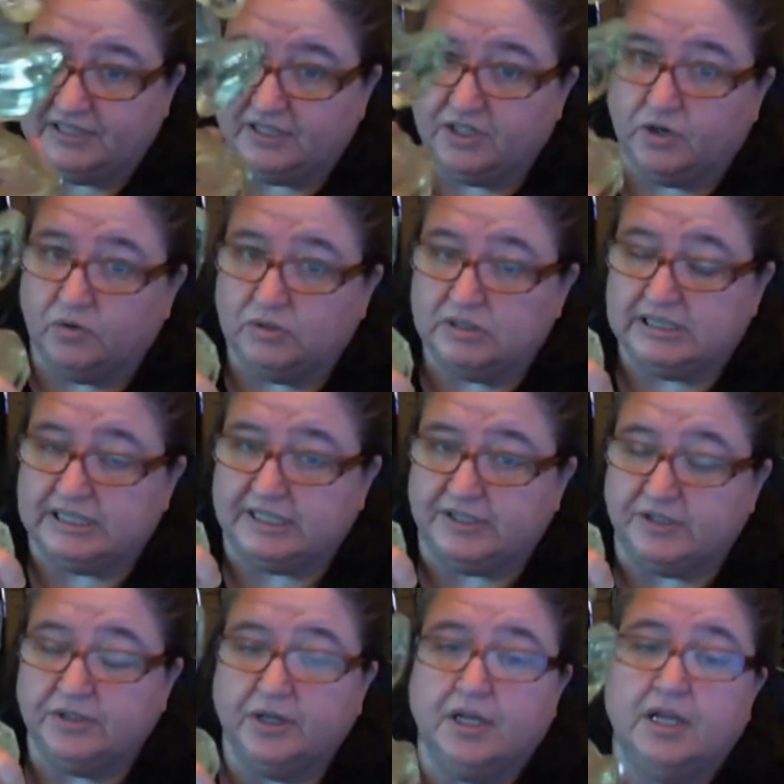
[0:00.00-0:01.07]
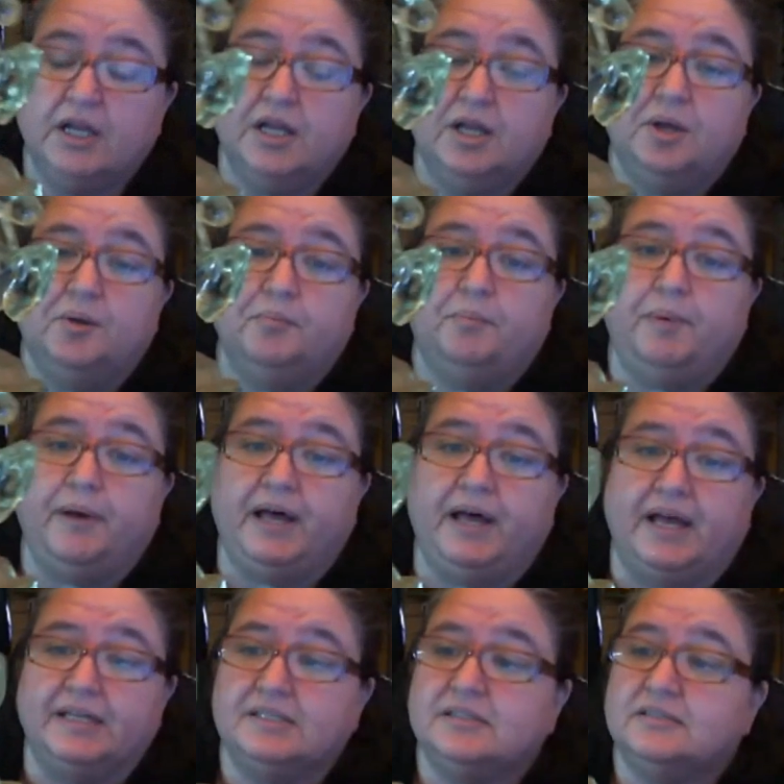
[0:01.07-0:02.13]
good old clear.
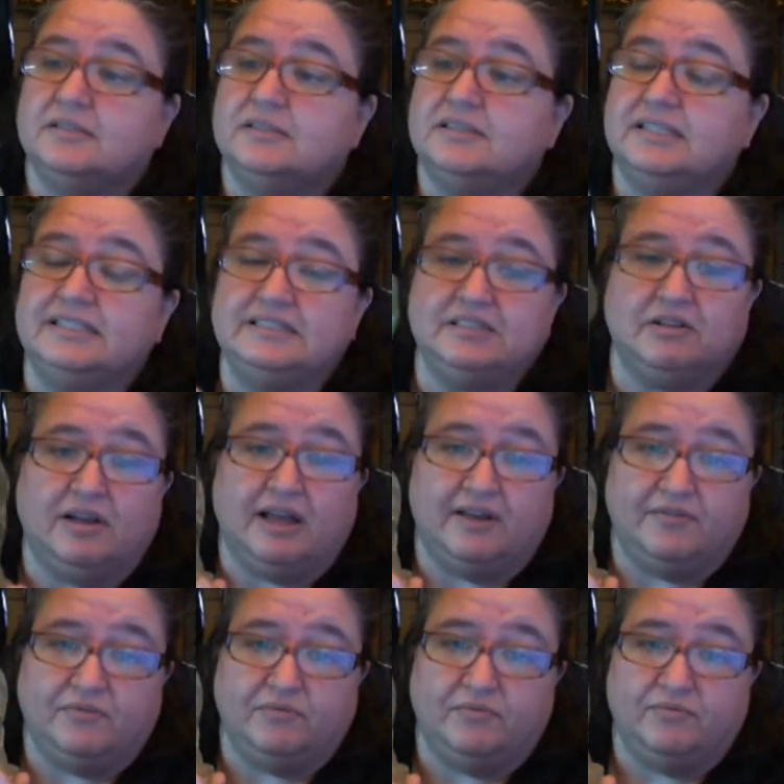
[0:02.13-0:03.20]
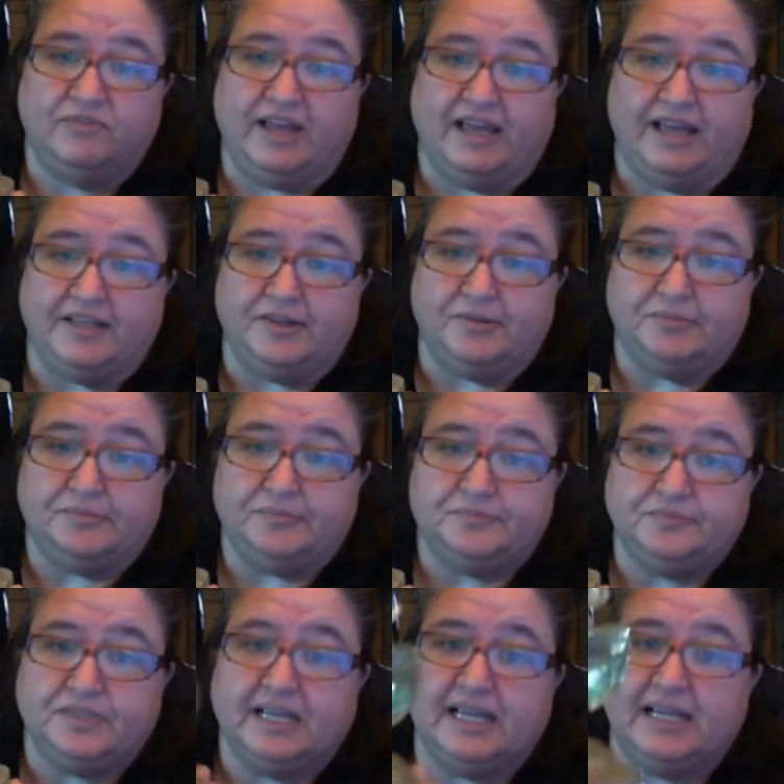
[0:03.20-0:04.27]
But these still have value.
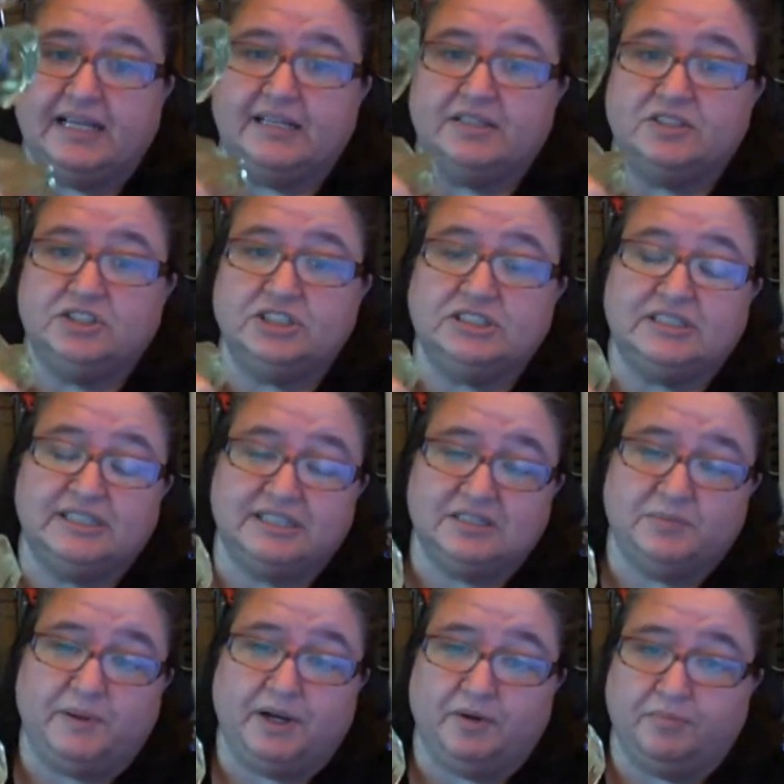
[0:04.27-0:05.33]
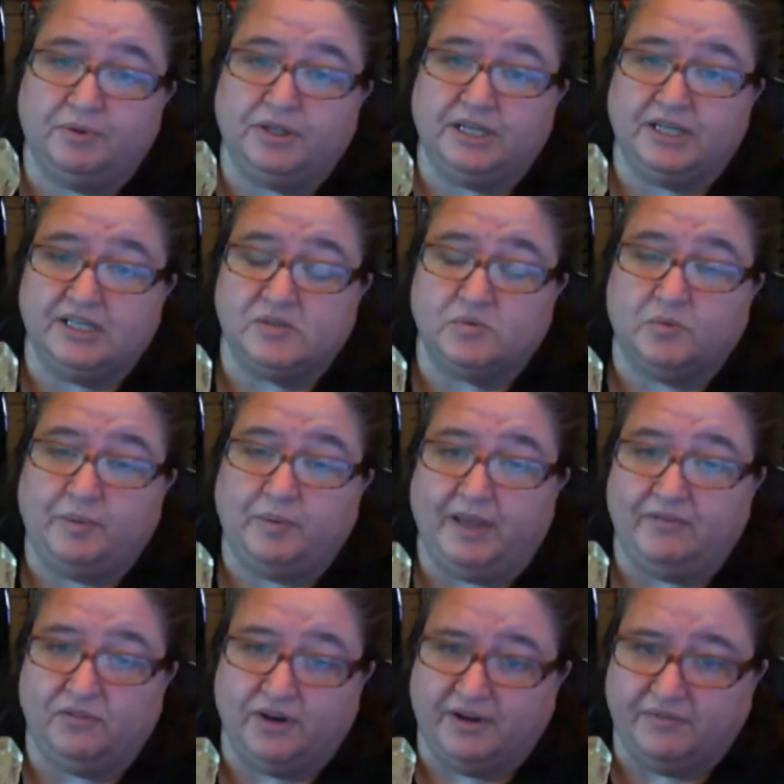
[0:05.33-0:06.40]
And just this pair of bookends will
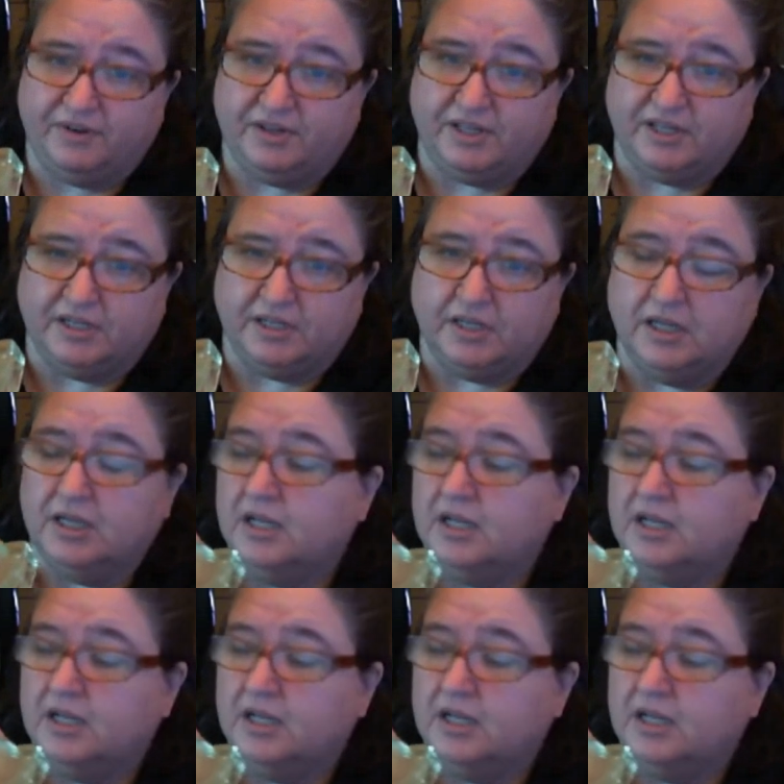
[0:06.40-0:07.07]
pay for everything.